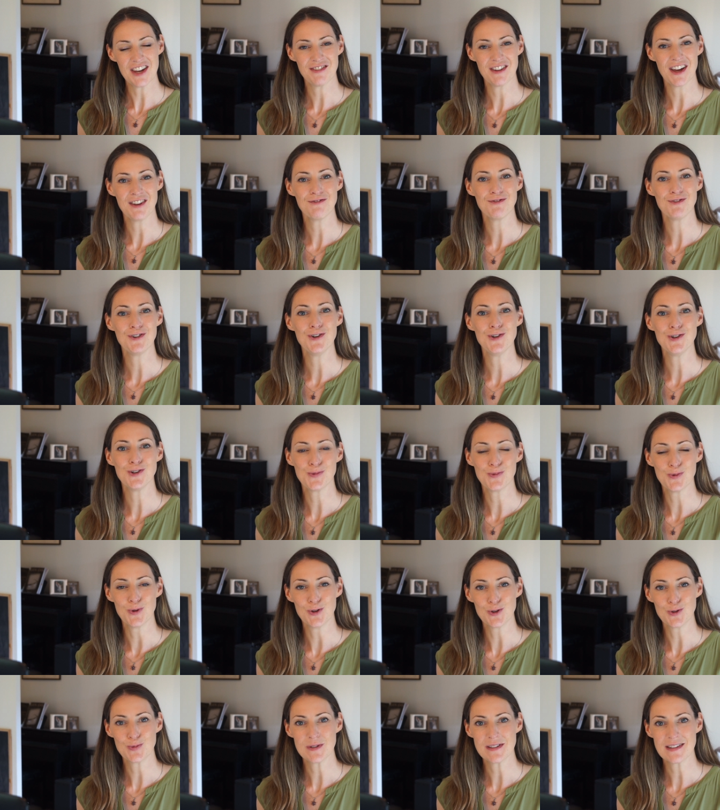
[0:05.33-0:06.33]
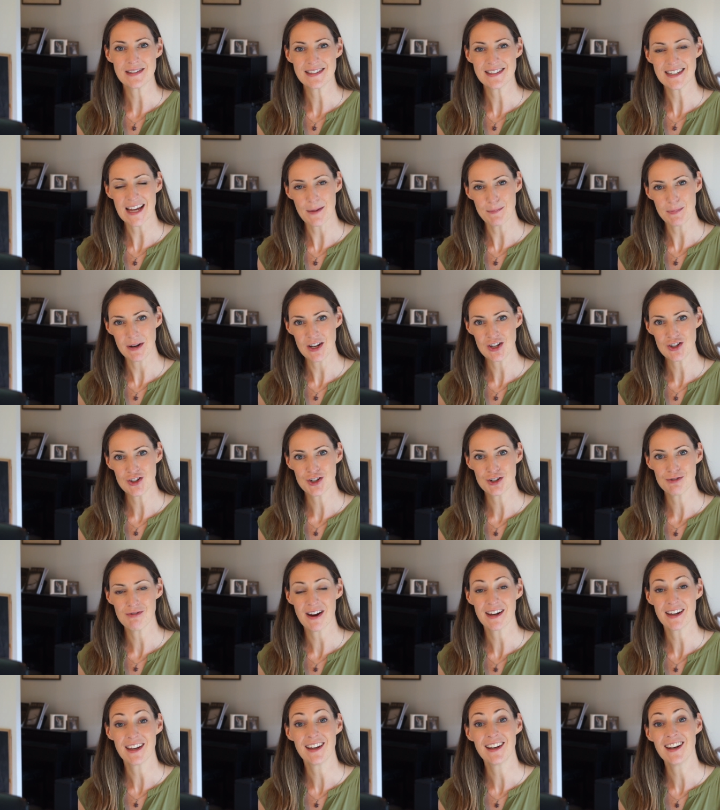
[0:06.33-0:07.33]
Van Rood Award was established to
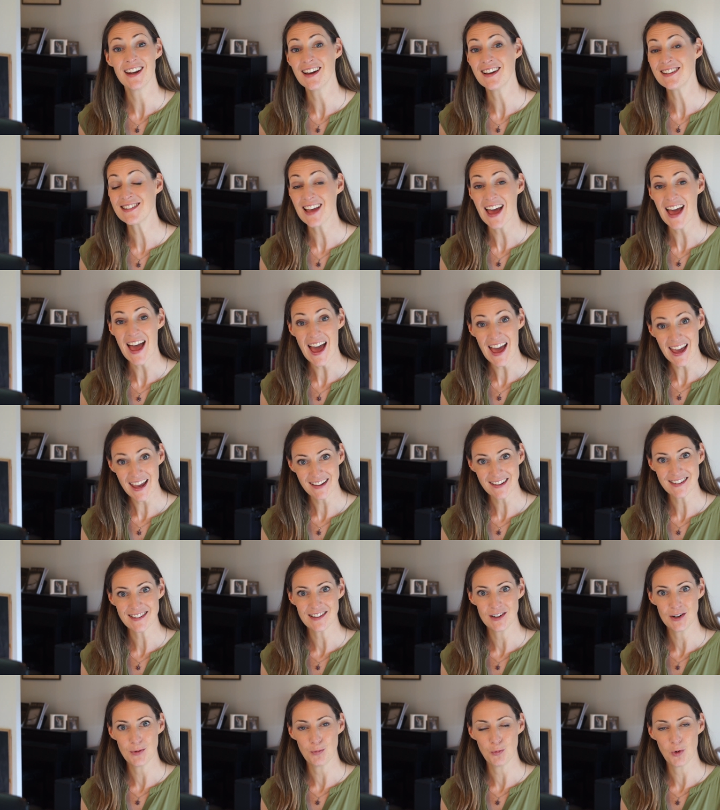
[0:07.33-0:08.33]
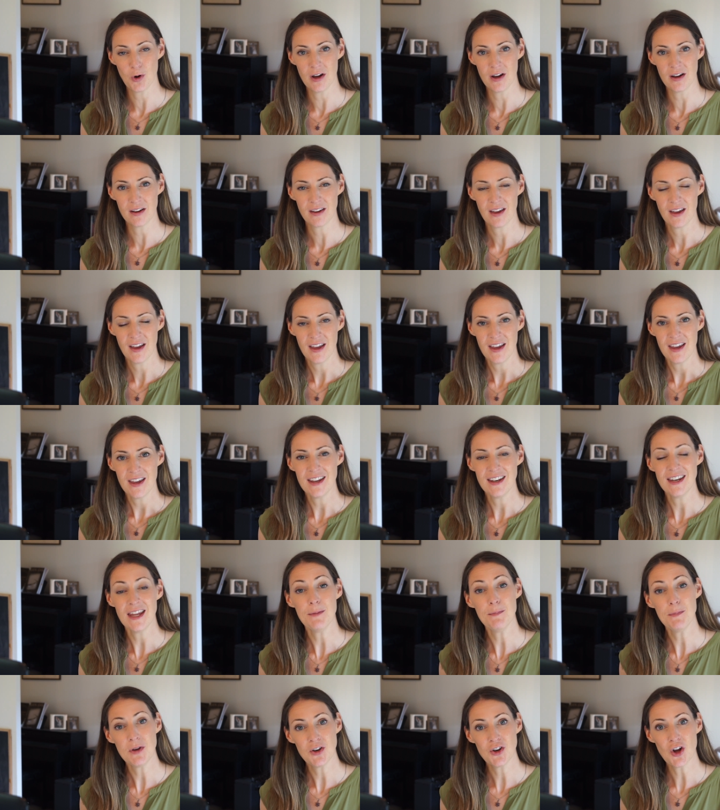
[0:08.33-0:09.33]
recognise excellent work in
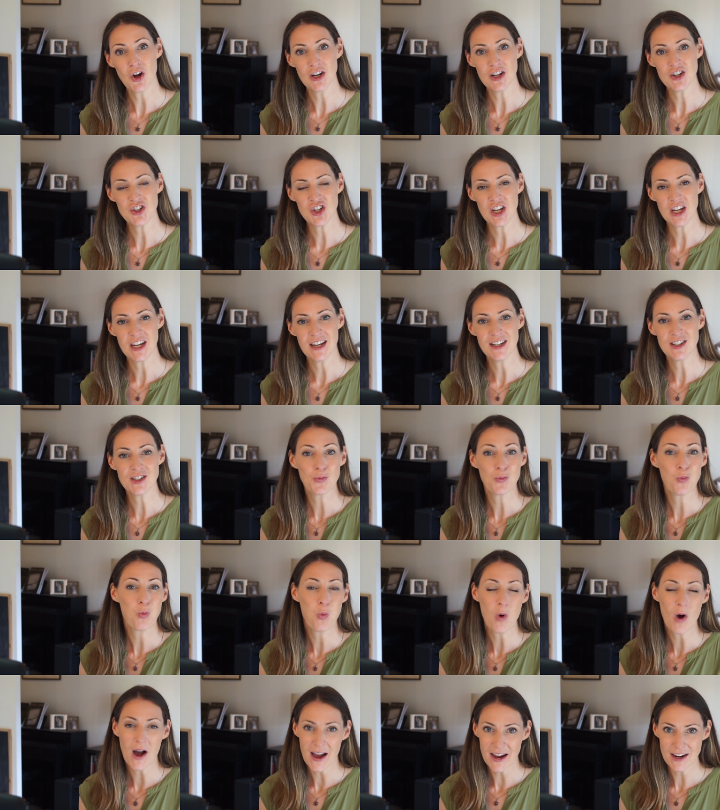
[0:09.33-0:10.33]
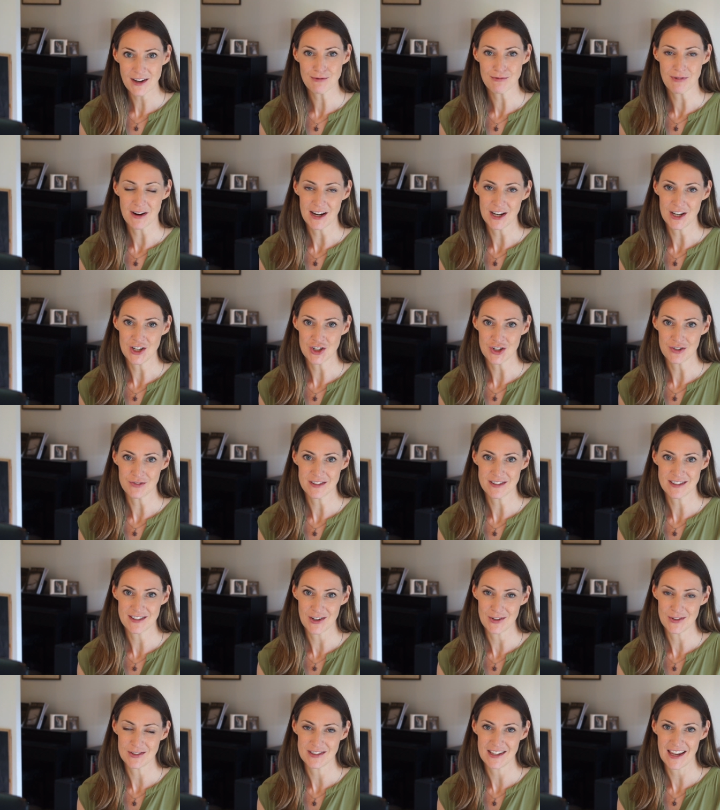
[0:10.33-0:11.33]
immunology and a wide range of
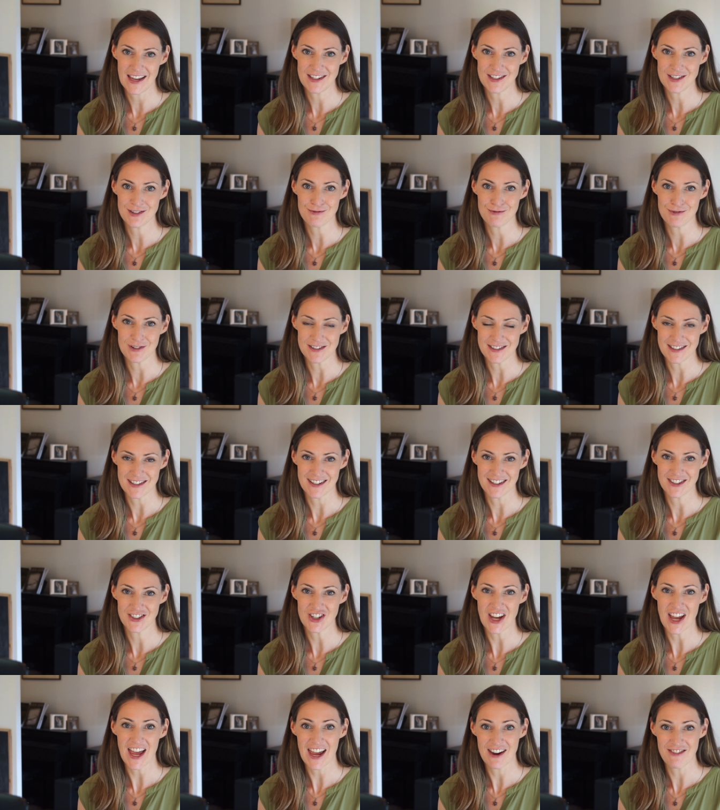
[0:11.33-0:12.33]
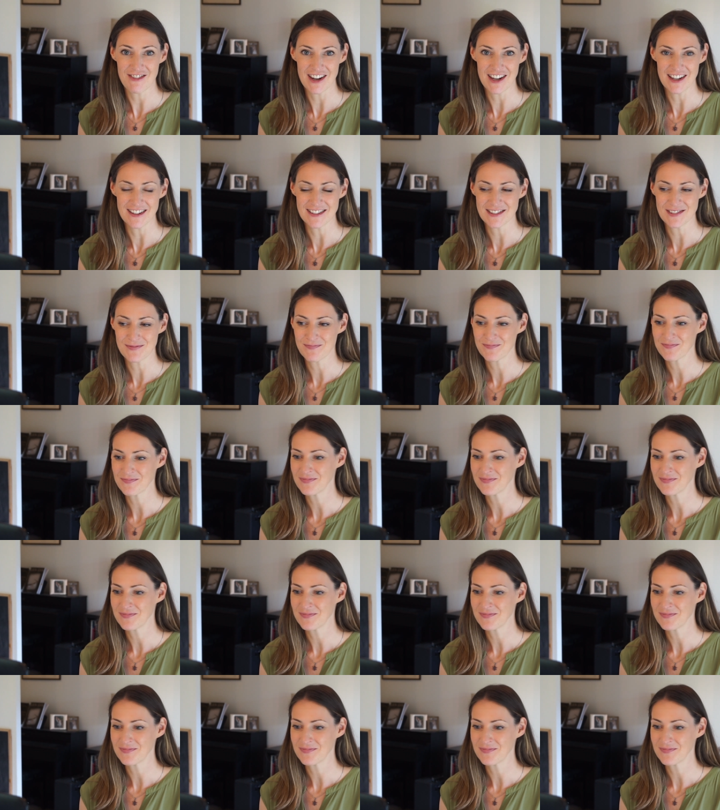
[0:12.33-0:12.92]
associated research areas.